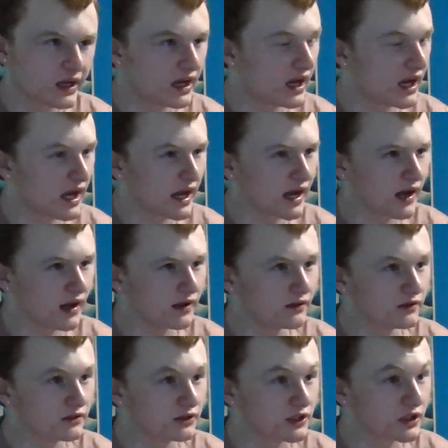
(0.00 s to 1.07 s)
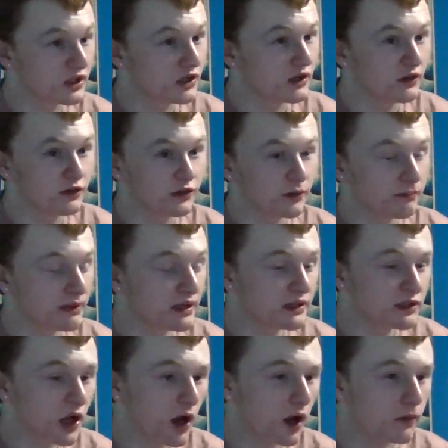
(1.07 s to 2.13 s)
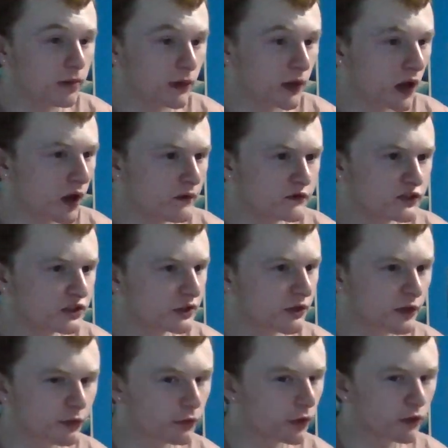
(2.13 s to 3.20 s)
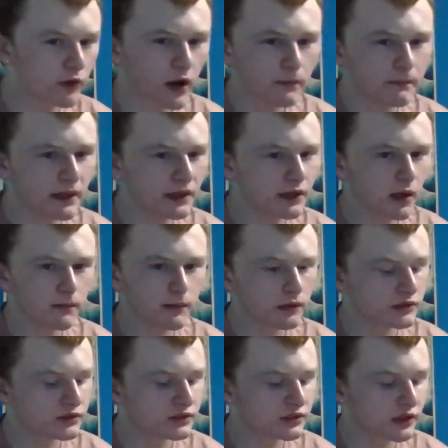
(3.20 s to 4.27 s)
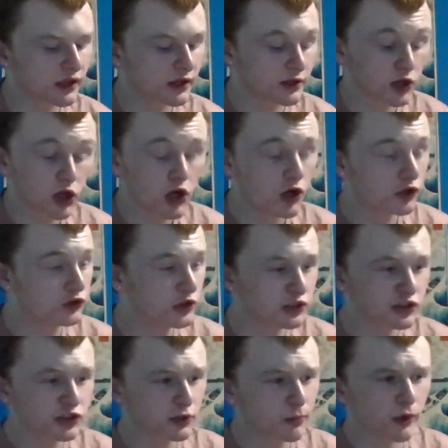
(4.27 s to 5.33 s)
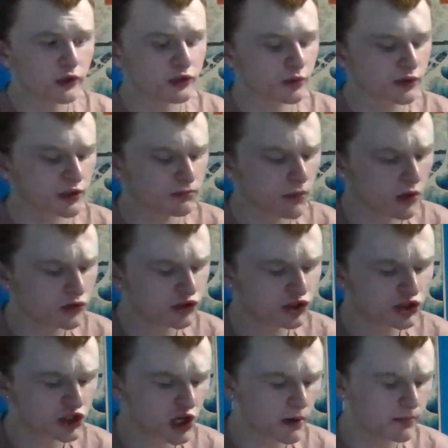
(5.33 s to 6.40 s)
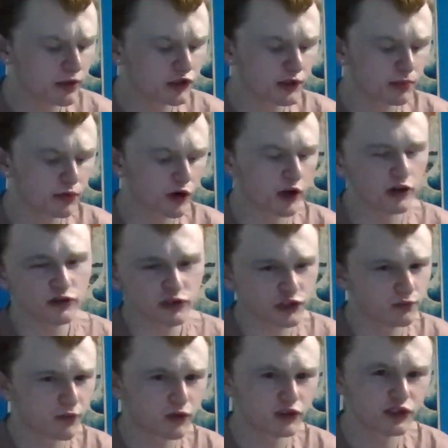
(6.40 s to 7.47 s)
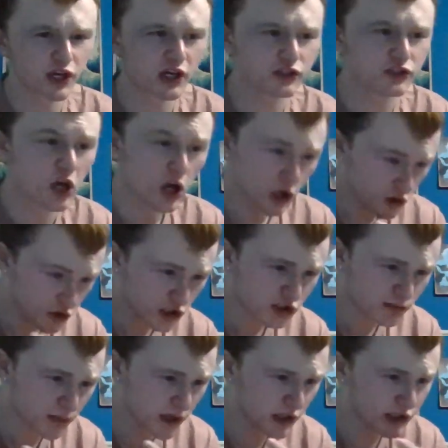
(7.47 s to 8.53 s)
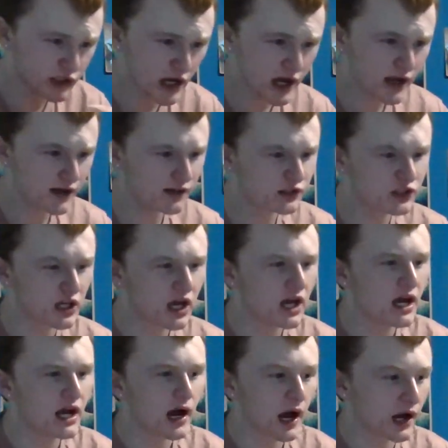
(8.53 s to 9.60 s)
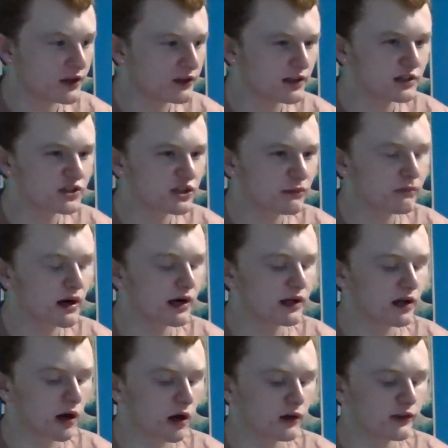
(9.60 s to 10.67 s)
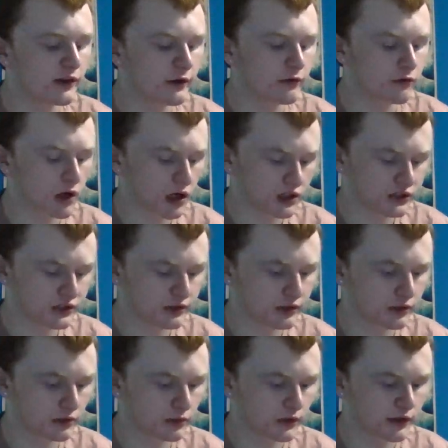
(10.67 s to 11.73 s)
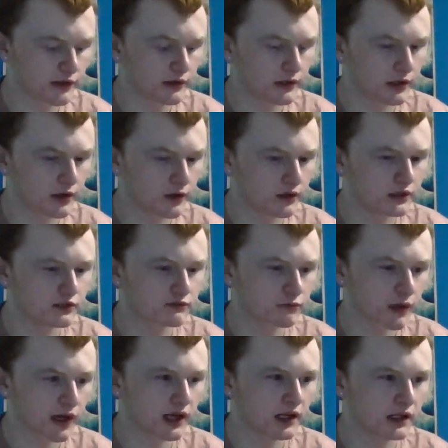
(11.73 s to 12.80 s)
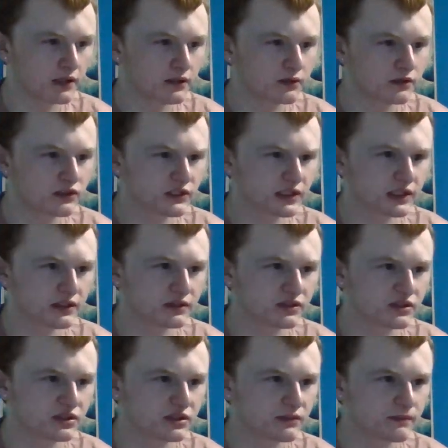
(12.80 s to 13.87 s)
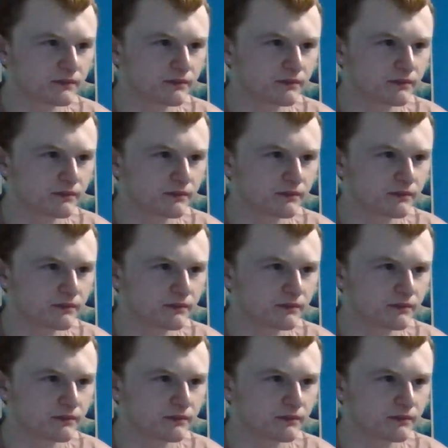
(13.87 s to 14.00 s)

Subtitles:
And the Big Dub loves to throw around big numbers, like, this is the person with the most championship reigns, this person has this many days. I think somebody on their roster with the longest reign since